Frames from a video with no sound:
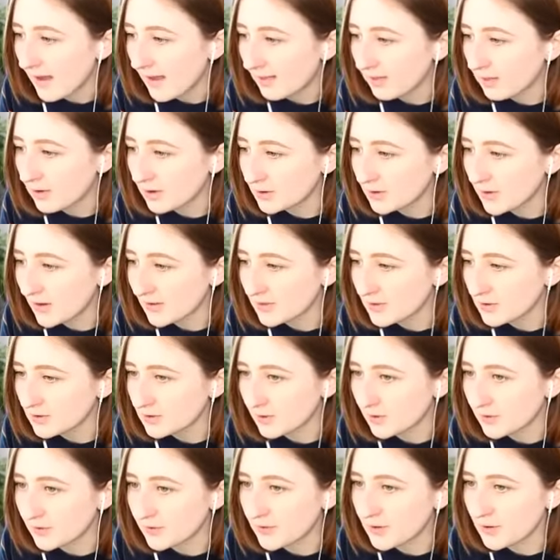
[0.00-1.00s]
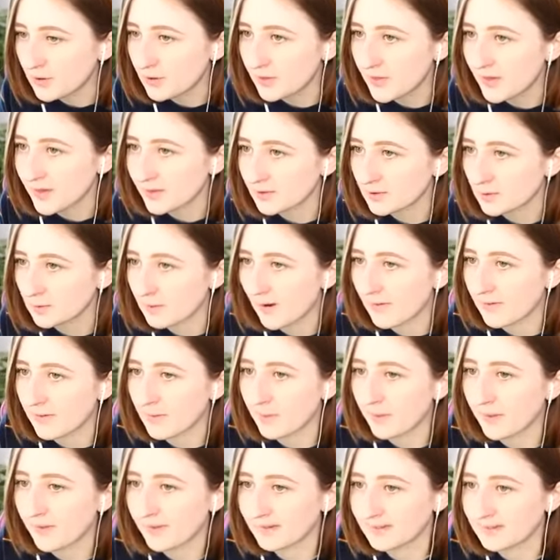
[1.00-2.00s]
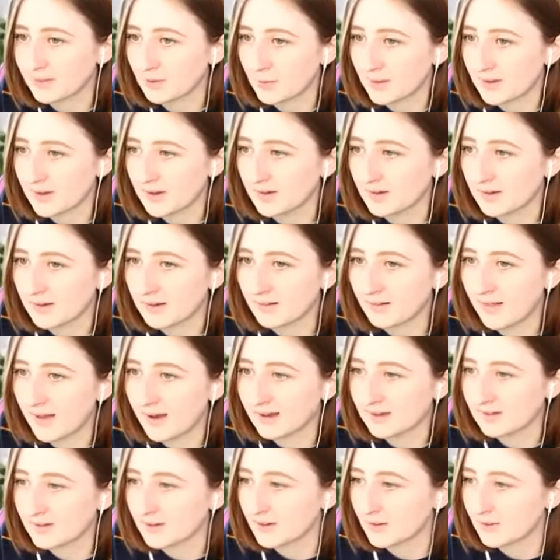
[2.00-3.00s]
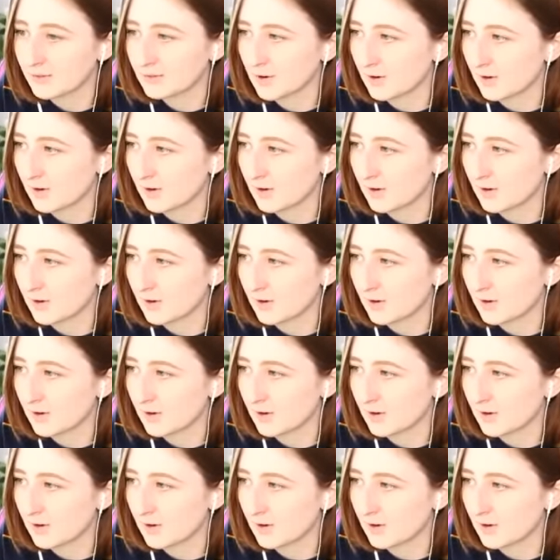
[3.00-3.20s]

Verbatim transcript: It looks like there's a few things around the place that we can collect that have